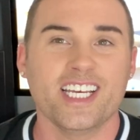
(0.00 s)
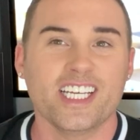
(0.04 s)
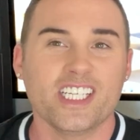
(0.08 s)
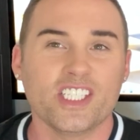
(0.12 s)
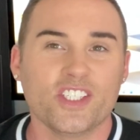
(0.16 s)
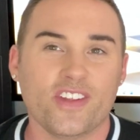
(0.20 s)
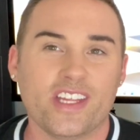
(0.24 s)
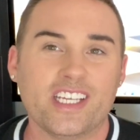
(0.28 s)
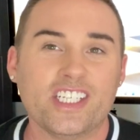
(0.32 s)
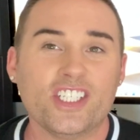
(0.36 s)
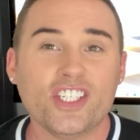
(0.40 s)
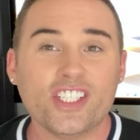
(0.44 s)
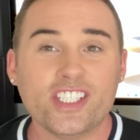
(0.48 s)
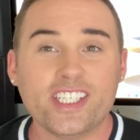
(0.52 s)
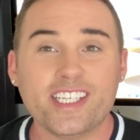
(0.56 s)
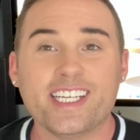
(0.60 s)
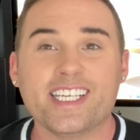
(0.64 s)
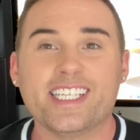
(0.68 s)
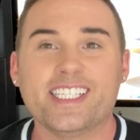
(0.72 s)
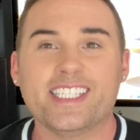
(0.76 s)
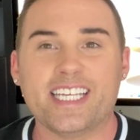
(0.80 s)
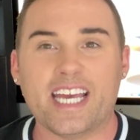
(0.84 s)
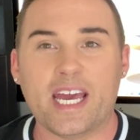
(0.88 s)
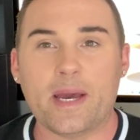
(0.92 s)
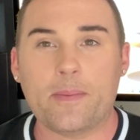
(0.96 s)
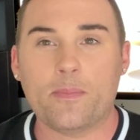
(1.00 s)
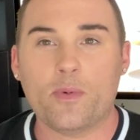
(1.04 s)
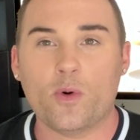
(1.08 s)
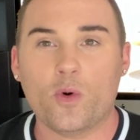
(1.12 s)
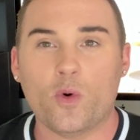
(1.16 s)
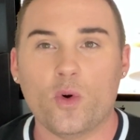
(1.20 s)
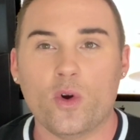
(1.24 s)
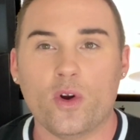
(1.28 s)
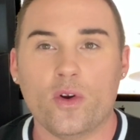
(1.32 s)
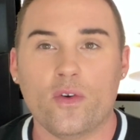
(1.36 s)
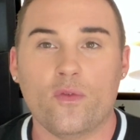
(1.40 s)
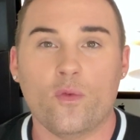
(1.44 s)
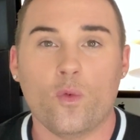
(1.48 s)
So that's just an
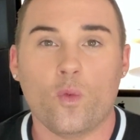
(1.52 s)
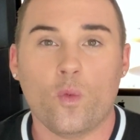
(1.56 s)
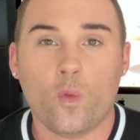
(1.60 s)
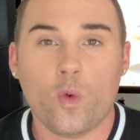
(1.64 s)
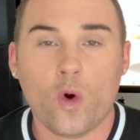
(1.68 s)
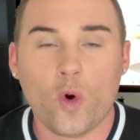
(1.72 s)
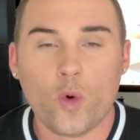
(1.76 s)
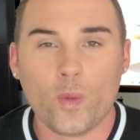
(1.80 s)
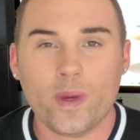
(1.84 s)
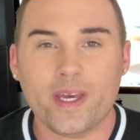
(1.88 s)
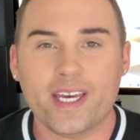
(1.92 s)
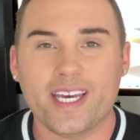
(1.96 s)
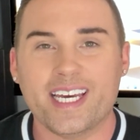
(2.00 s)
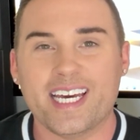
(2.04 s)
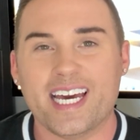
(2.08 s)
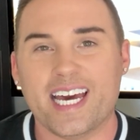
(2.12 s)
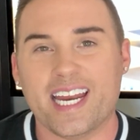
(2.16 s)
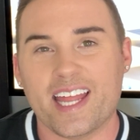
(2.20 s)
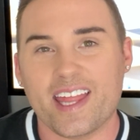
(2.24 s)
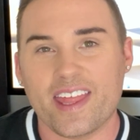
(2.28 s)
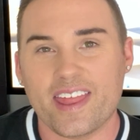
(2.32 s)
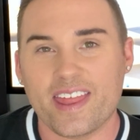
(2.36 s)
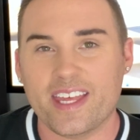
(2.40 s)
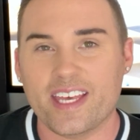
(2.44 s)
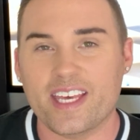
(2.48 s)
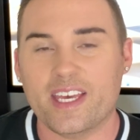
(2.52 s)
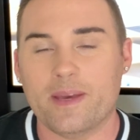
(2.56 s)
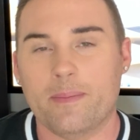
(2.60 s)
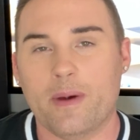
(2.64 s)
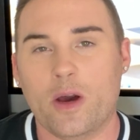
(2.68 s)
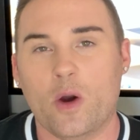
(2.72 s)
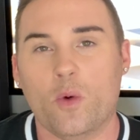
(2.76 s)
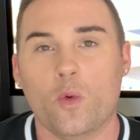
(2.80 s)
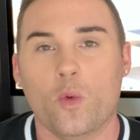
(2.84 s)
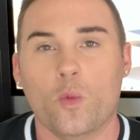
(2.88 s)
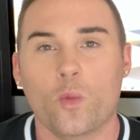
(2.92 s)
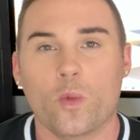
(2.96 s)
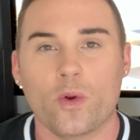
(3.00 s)
example of what we can kind of think
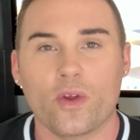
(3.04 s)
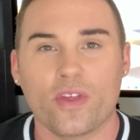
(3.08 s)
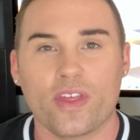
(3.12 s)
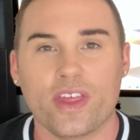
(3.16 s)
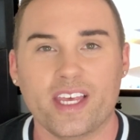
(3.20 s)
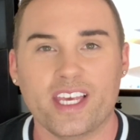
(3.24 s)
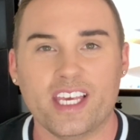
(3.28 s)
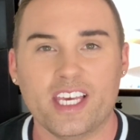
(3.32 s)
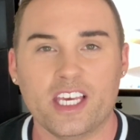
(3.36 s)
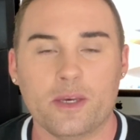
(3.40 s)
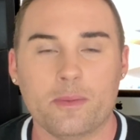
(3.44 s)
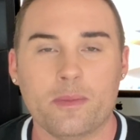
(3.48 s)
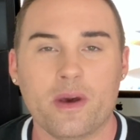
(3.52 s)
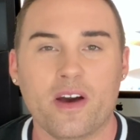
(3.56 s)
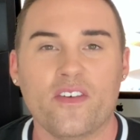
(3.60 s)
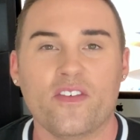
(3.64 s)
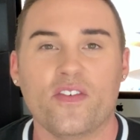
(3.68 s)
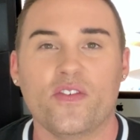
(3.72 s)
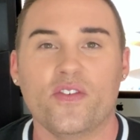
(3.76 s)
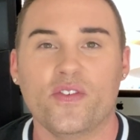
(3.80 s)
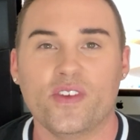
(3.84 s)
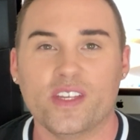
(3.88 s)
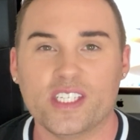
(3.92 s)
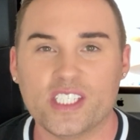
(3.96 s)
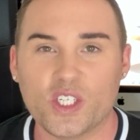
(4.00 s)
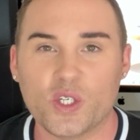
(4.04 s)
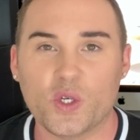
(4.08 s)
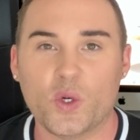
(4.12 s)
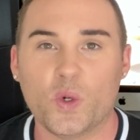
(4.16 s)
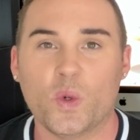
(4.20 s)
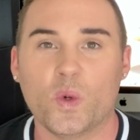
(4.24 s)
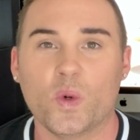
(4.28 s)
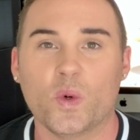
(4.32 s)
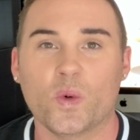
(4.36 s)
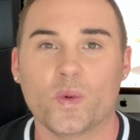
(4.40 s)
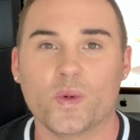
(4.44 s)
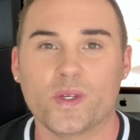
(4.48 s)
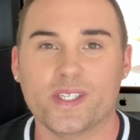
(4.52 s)
about when we're thinking about
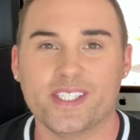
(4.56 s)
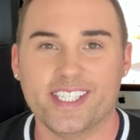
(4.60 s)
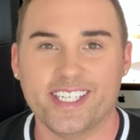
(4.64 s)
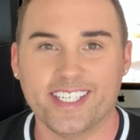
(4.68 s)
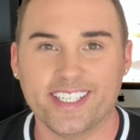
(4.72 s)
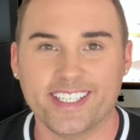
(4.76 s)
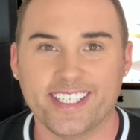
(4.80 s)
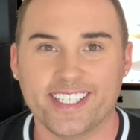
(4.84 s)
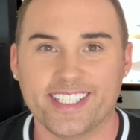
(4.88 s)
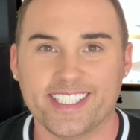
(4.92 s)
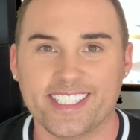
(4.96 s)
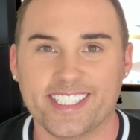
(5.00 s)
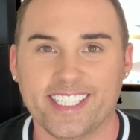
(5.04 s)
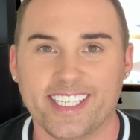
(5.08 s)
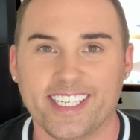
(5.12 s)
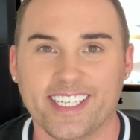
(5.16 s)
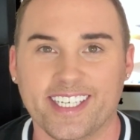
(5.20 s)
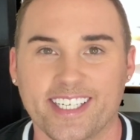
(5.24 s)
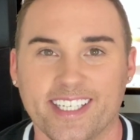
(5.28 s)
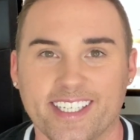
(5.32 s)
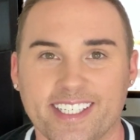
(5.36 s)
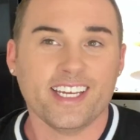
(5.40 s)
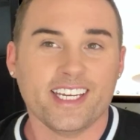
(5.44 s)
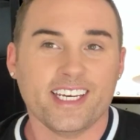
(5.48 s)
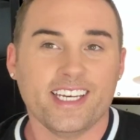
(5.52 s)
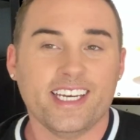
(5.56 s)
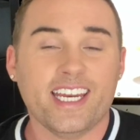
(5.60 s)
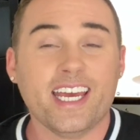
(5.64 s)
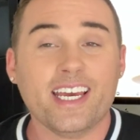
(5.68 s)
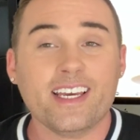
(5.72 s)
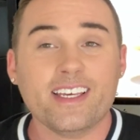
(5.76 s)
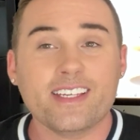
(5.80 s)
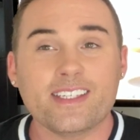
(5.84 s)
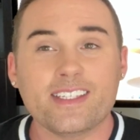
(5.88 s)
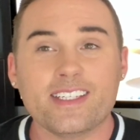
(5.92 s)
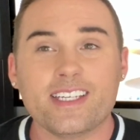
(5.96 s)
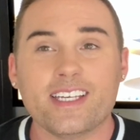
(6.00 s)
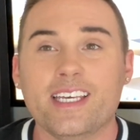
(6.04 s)
physical resiliency.
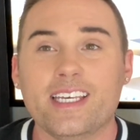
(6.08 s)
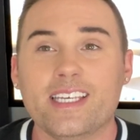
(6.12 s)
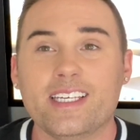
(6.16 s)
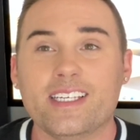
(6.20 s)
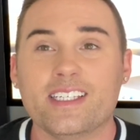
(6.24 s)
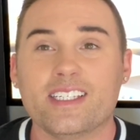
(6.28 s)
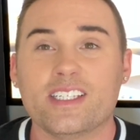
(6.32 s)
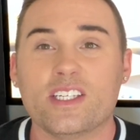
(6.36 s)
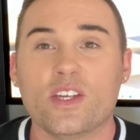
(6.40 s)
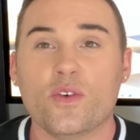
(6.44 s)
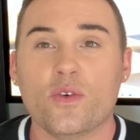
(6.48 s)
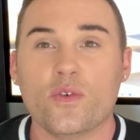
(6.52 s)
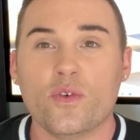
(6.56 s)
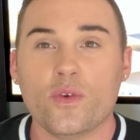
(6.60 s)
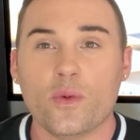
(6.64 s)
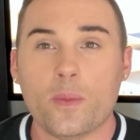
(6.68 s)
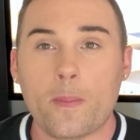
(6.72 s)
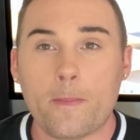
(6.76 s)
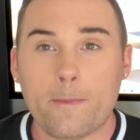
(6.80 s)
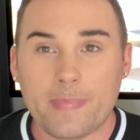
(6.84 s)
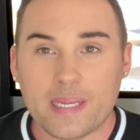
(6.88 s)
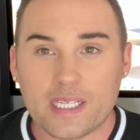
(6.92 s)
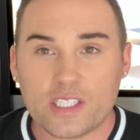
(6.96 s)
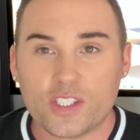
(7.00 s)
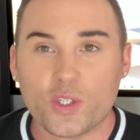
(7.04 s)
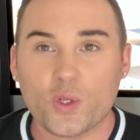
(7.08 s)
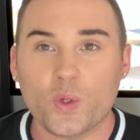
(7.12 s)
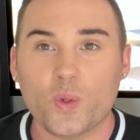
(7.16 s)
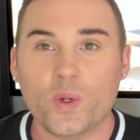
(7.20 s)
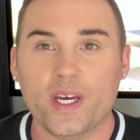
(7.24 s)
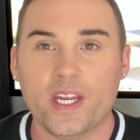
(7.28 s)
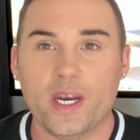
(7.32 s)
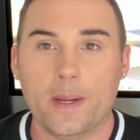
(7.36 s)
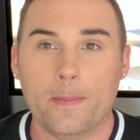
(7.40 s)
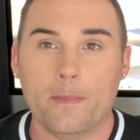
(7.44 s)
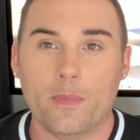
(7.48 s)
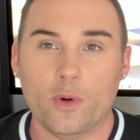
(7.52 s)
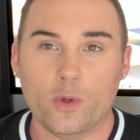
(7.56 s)
Next is mental
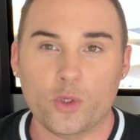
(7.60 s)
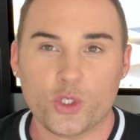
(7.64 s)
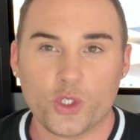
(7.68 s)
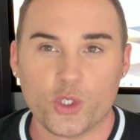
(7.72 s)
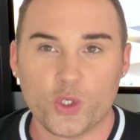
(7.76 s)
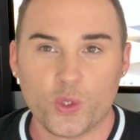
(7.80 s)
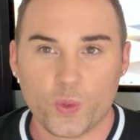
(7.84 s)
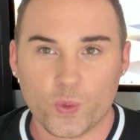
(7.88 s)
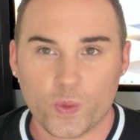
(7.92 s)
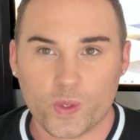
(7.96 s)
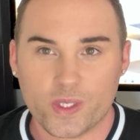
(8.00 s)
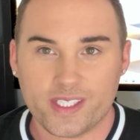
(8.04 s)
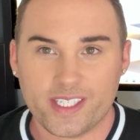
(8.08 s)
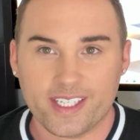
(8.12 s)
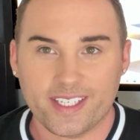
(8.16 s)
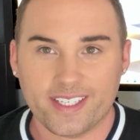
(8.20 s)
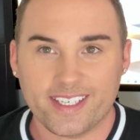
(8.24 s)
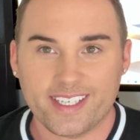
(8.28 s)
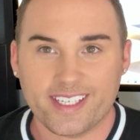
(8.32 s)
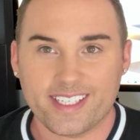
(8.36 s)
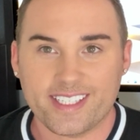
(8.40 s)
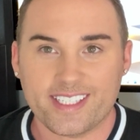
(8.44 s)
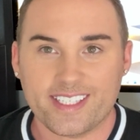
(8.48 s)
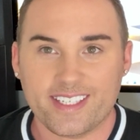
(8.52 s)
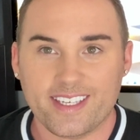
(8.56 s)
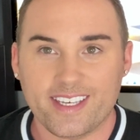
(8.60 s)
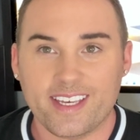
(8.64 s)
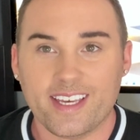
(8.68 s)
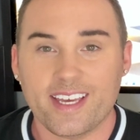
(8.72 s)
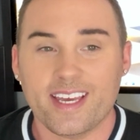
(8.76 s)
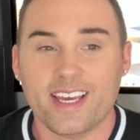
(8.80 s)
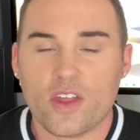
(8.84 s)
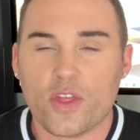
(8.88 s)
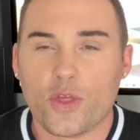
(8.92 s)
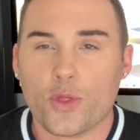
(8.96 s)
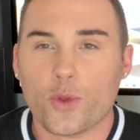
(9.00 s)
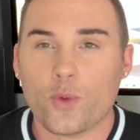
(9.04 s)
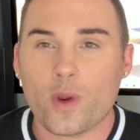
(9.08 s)
and emotional resiliency.
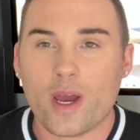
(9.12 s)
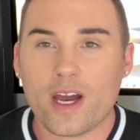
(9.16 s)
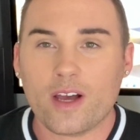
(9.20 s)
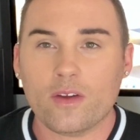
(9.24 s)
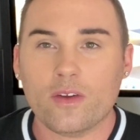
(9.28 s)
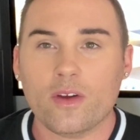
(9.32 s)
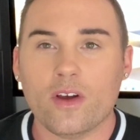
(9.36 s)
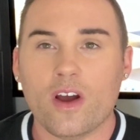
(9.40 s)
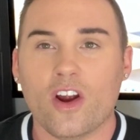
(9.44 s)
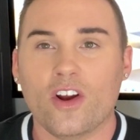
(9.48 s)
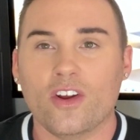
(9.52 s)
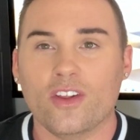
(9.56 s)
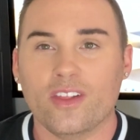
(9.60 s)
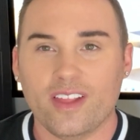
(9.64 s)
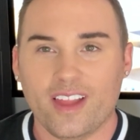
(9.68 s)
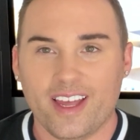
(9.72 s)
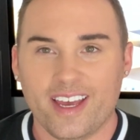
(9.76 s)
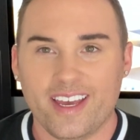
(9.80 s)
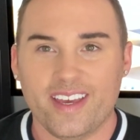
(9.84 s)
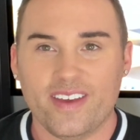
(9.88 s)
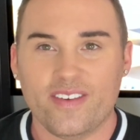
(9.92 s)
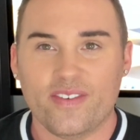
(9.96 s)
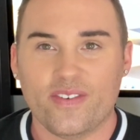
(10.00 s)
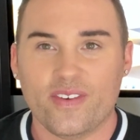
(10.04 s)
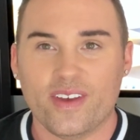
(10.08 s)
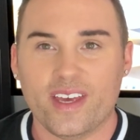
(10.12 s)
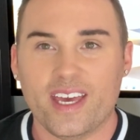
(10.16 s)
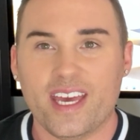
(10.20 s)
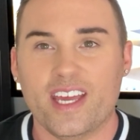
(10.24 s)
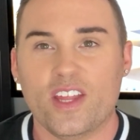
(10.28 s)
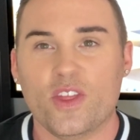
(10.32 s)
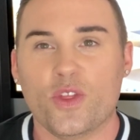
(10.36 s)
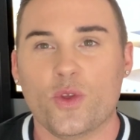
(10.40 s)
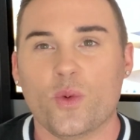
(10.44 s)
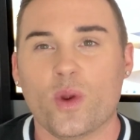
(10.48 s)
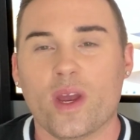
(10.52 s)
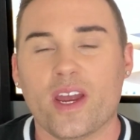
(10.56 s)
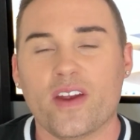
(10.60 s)
Throughout our life and
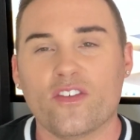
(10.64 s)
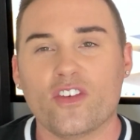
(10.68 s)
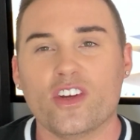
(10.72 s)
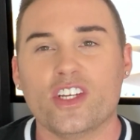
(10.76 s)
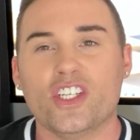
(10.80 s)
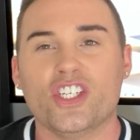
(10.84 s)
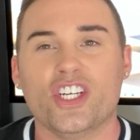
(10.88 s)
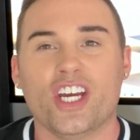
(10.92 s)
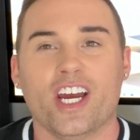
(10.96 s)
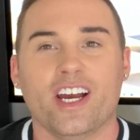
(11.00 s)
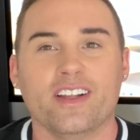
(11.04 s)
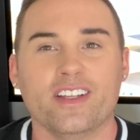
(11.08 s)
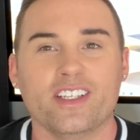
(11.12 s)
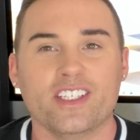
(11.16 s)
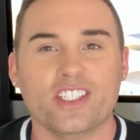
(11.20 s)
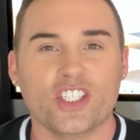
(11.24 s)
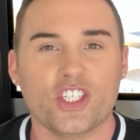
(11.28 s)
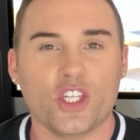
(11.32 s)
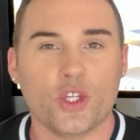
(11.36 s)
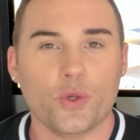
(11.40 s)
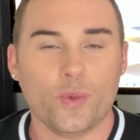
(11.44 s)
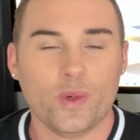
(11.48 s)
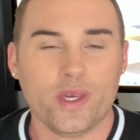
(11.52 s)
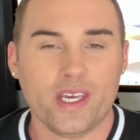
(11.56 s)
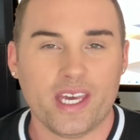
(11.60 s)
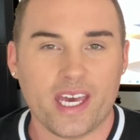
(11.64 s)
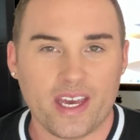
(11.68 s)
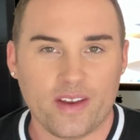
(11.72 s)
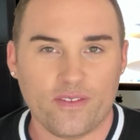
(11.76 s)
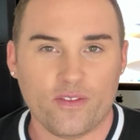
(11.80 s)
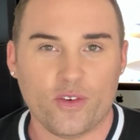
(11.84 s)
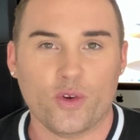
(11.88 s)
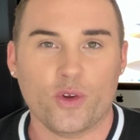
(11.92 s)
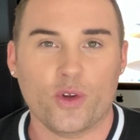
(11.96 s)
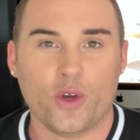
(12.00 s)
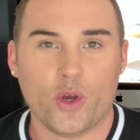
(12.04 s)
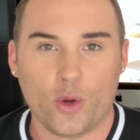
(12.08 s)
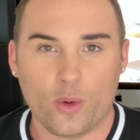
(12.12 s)
through every challenge that we
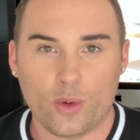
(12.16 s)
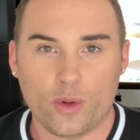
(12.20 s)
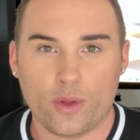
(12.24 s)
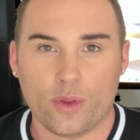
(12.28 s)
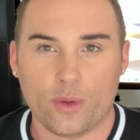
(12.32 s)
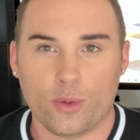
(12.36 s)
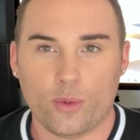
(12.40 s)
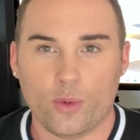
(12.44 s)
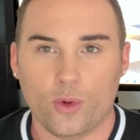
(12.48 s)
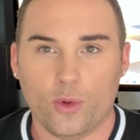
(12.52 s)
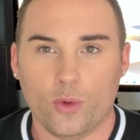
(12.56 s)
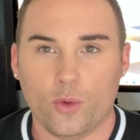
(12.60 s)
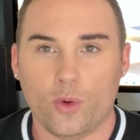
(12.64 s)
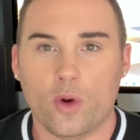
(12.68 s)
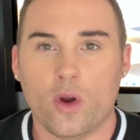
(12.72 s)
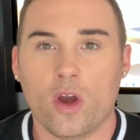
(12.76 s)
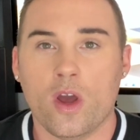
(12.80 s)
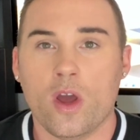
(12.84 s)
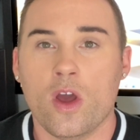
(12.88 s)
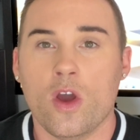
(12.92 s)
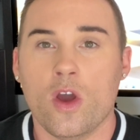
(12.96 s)
ever go through,